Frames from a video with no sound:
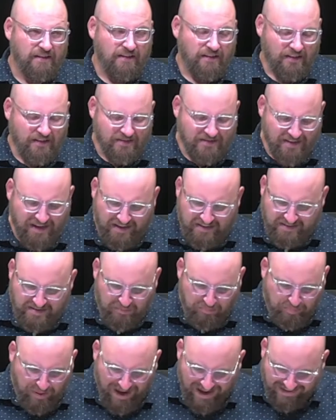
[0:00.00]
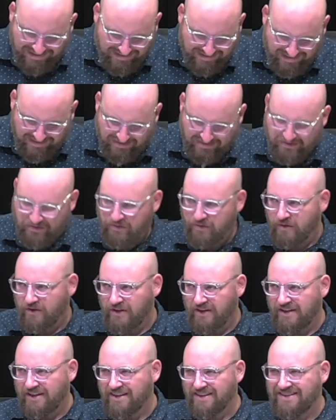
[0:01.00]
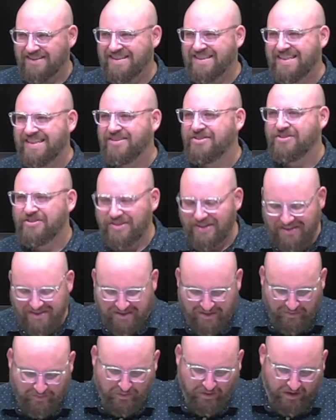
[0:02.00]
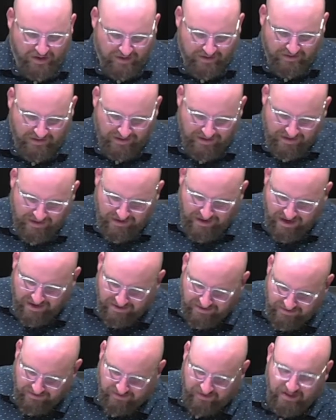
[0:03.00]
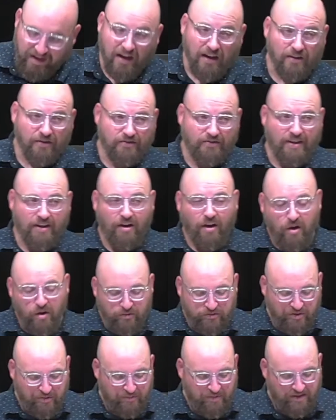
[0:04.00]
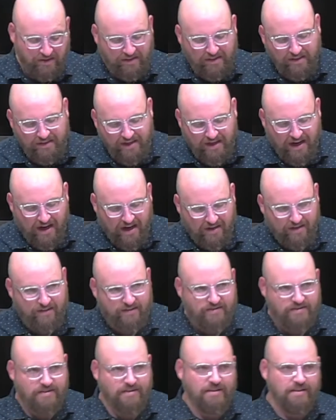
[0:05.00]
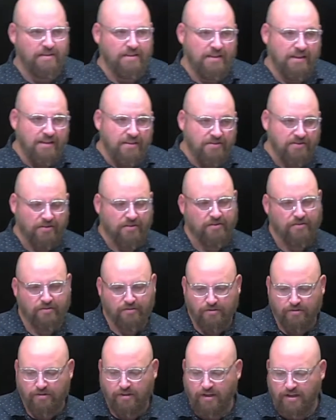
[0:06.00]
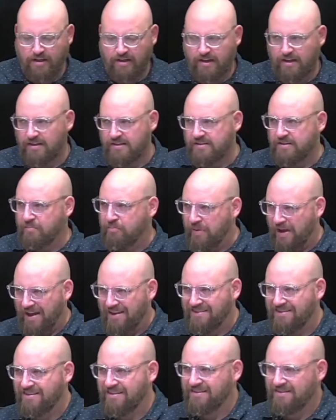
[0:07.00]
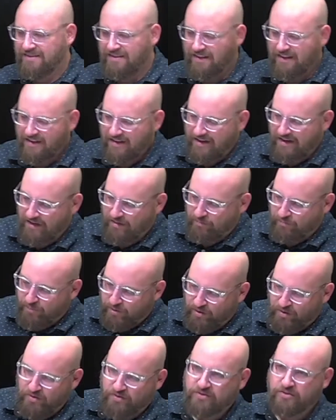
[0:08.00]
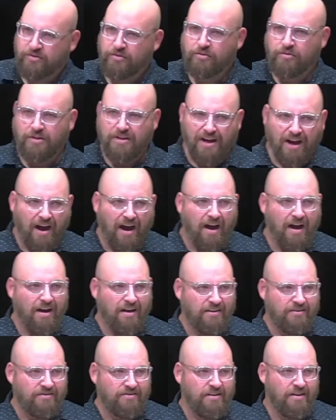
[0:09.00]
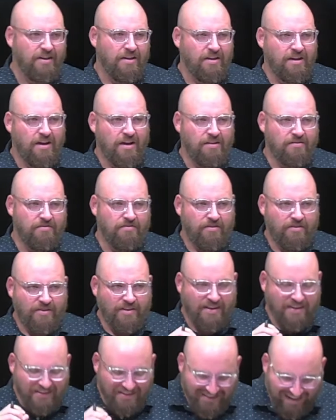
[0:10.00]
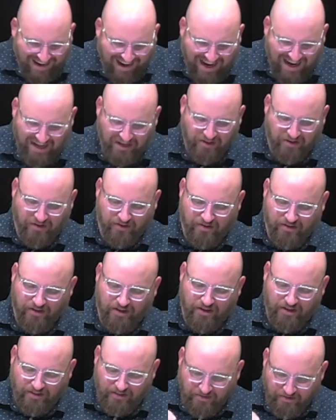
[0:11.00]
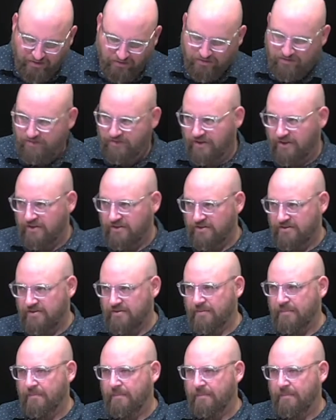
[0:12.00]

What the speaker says: He's not dependent or contingent upon anything else, that ultimately God is the eternal, independent, and personal cause of the entire universe.